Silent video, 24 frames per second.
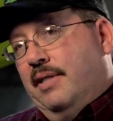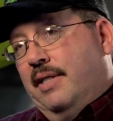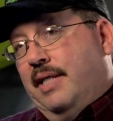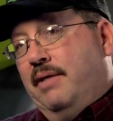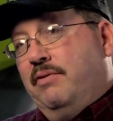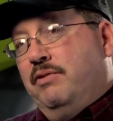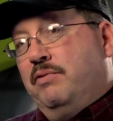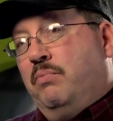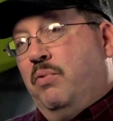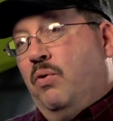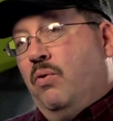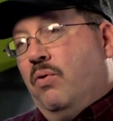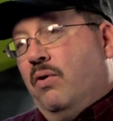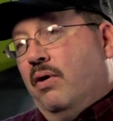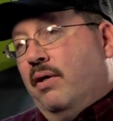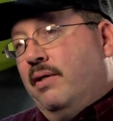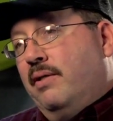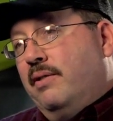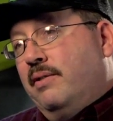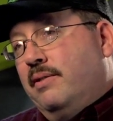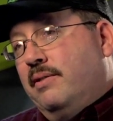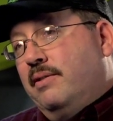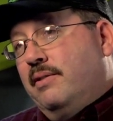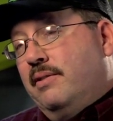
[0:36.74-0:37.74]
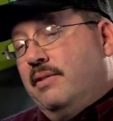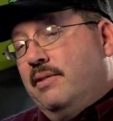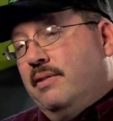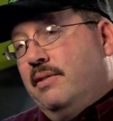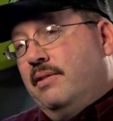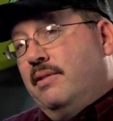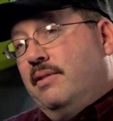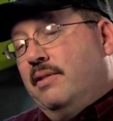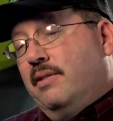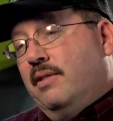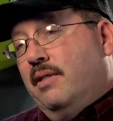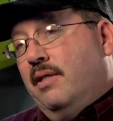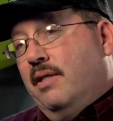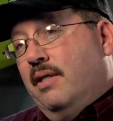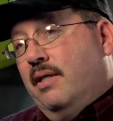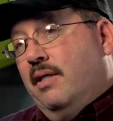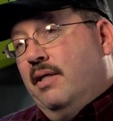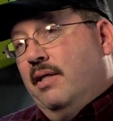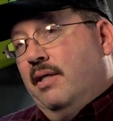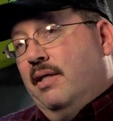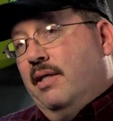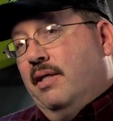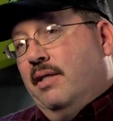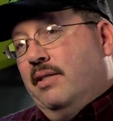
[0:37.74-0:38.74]
He was bored.
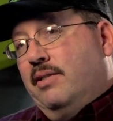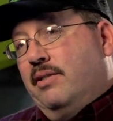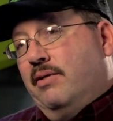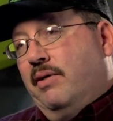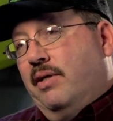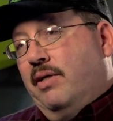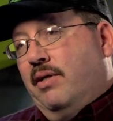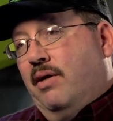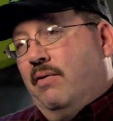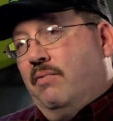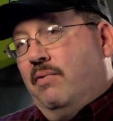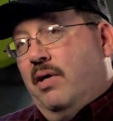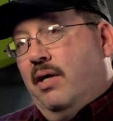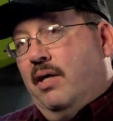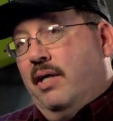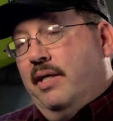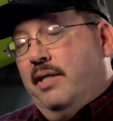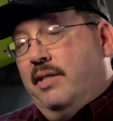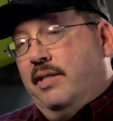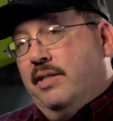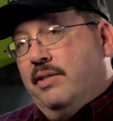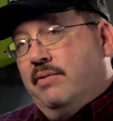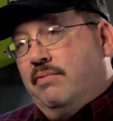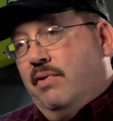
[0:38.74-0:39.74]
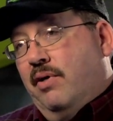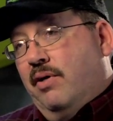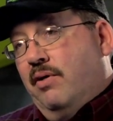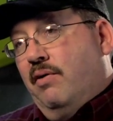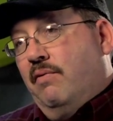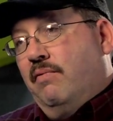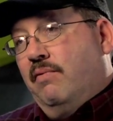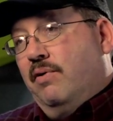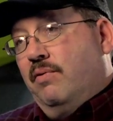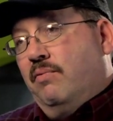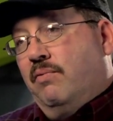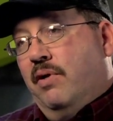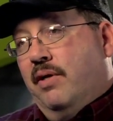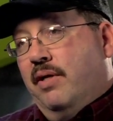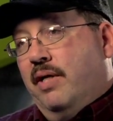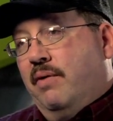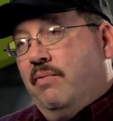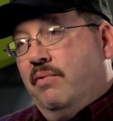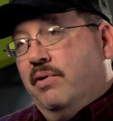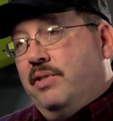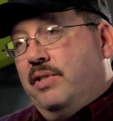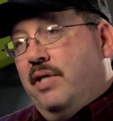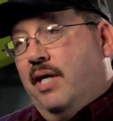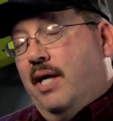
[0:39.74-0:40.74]
So he thought, well, he'd just run over to where they
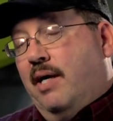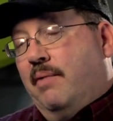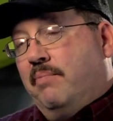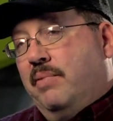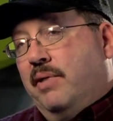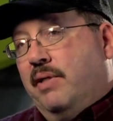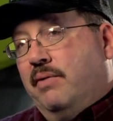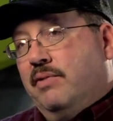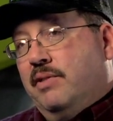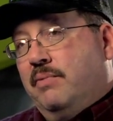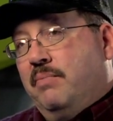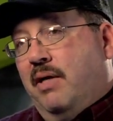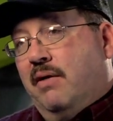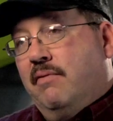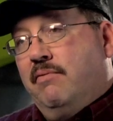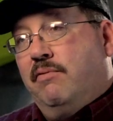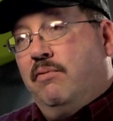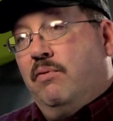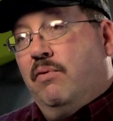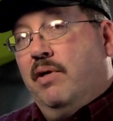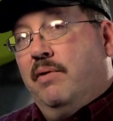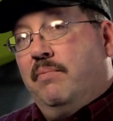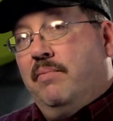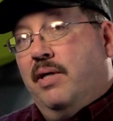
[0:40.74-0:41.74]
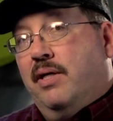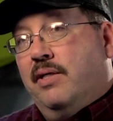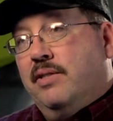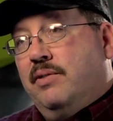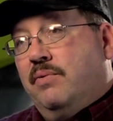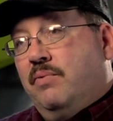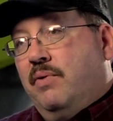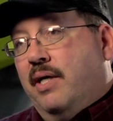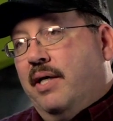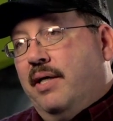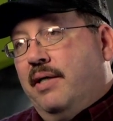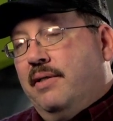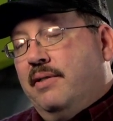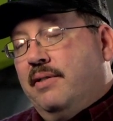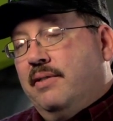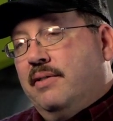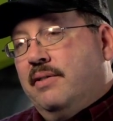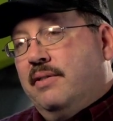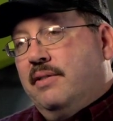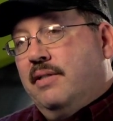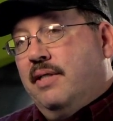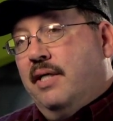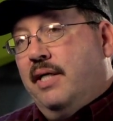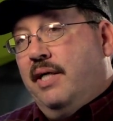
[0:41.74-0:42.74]
were chopping. It was about 40 miles away.
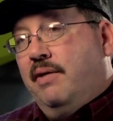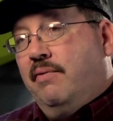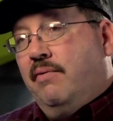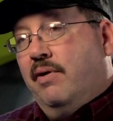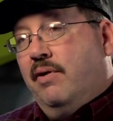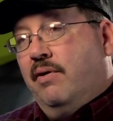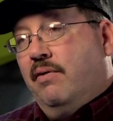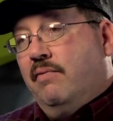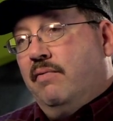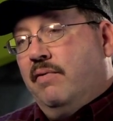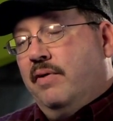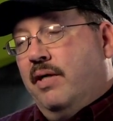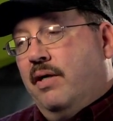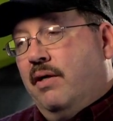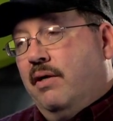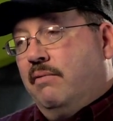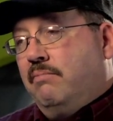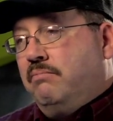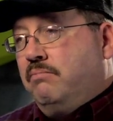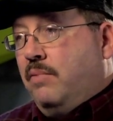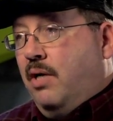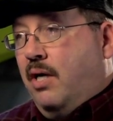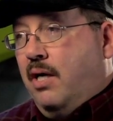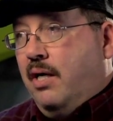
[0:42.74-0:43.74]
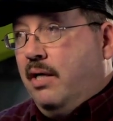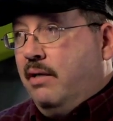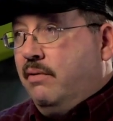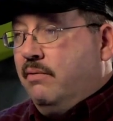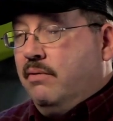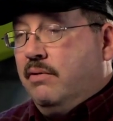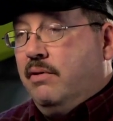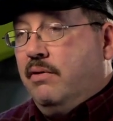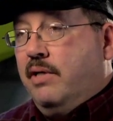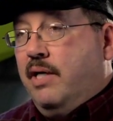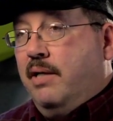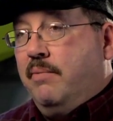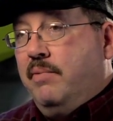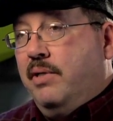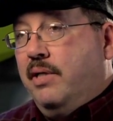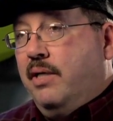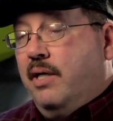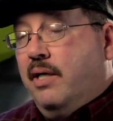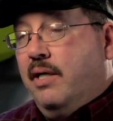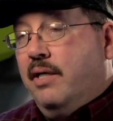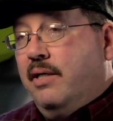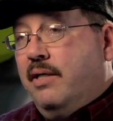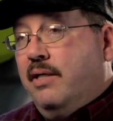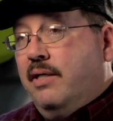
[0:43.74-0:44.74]
And he run over there, and I don't know, him and
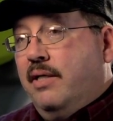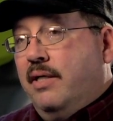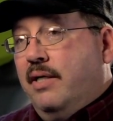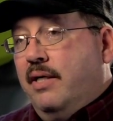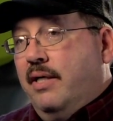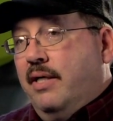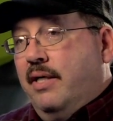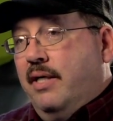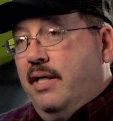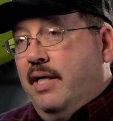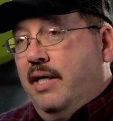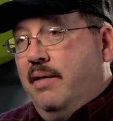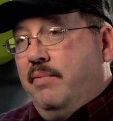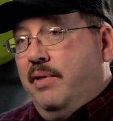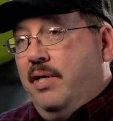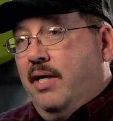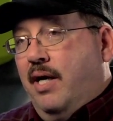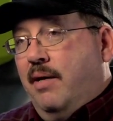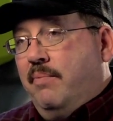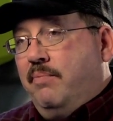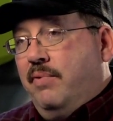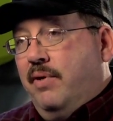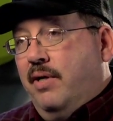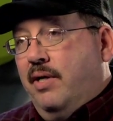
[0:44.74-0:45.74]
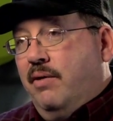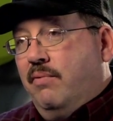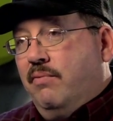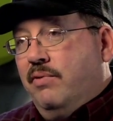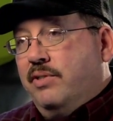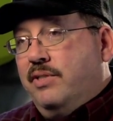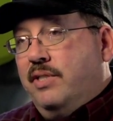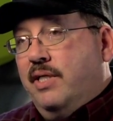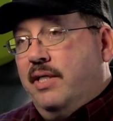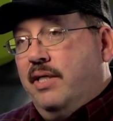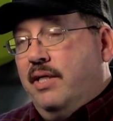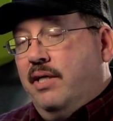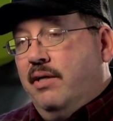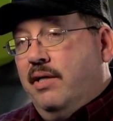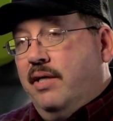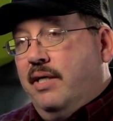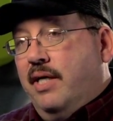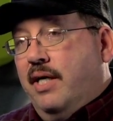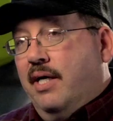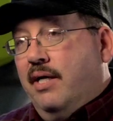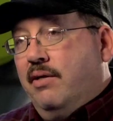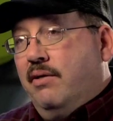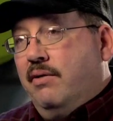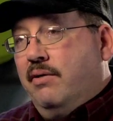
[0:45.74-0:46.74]
the operator were sitting there
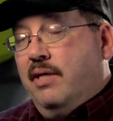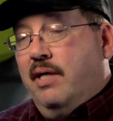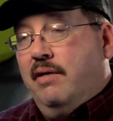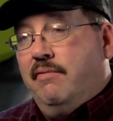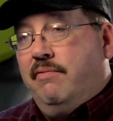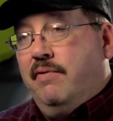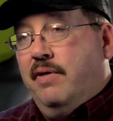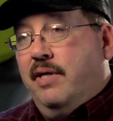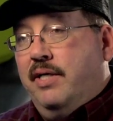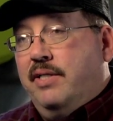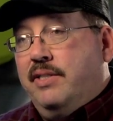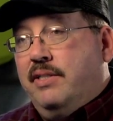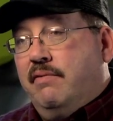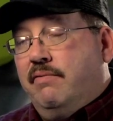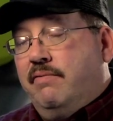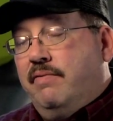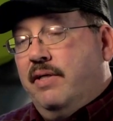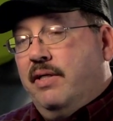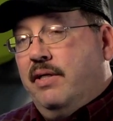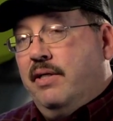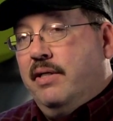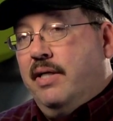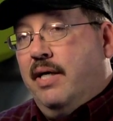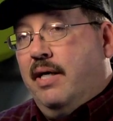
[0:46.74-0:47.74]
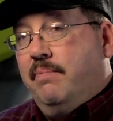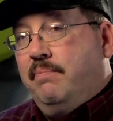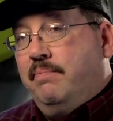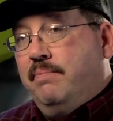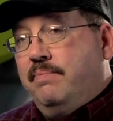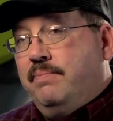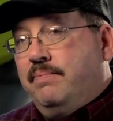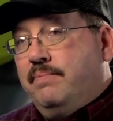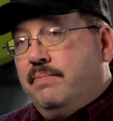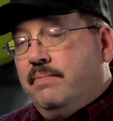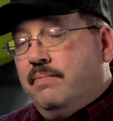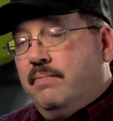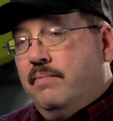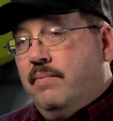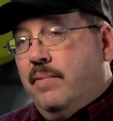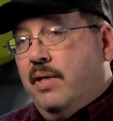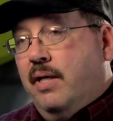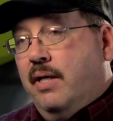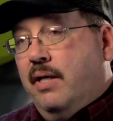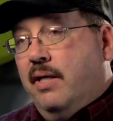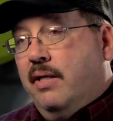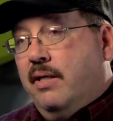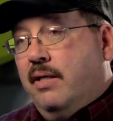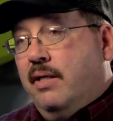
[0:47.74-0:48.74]
together, and they finished a field up.
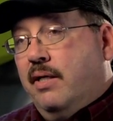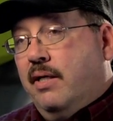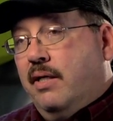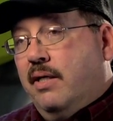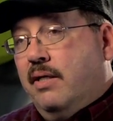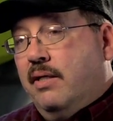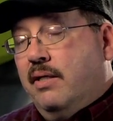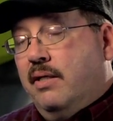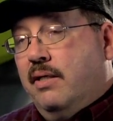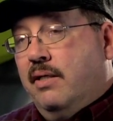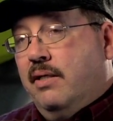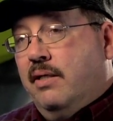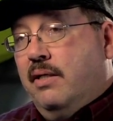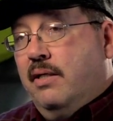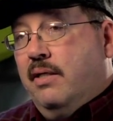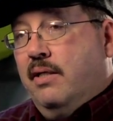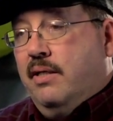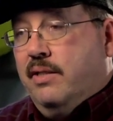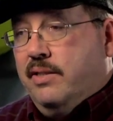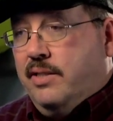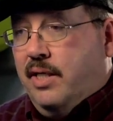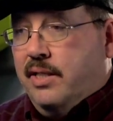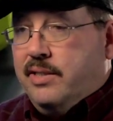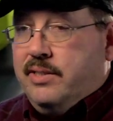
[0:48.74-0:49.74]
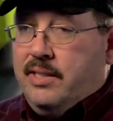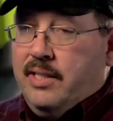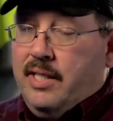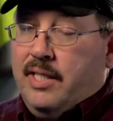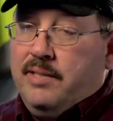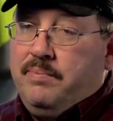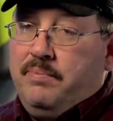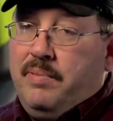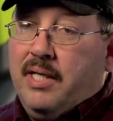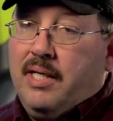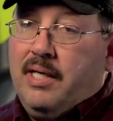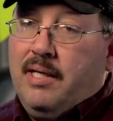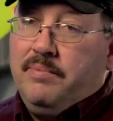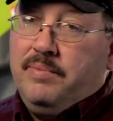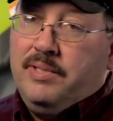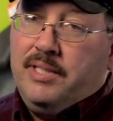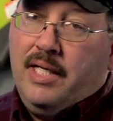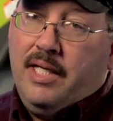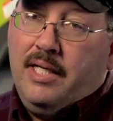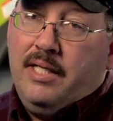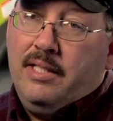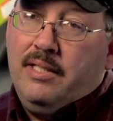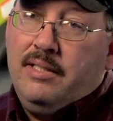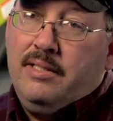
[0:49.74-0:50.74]
And Justin had his pickup
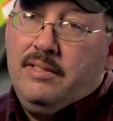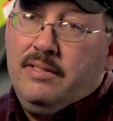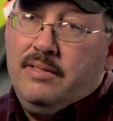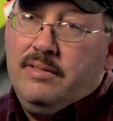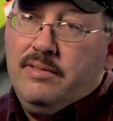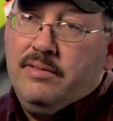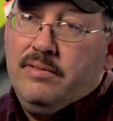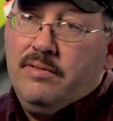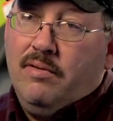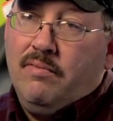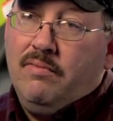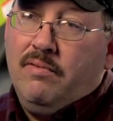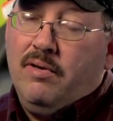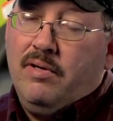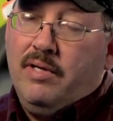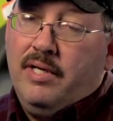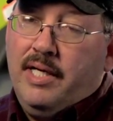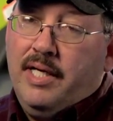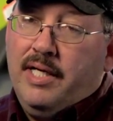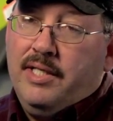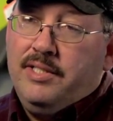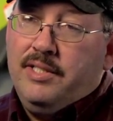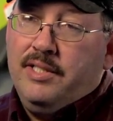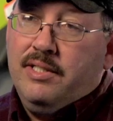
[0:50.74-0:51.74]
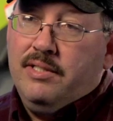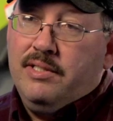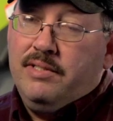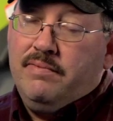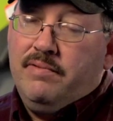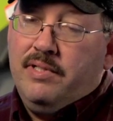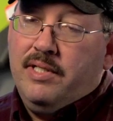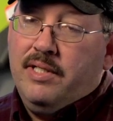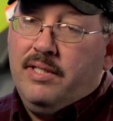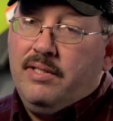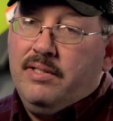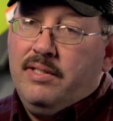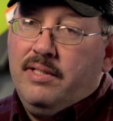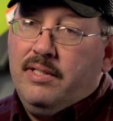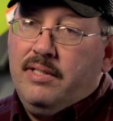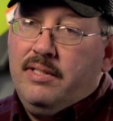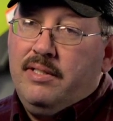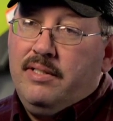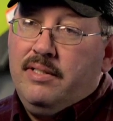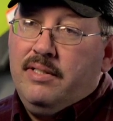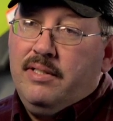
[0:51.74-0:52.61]
sitting over on the edge of this field, and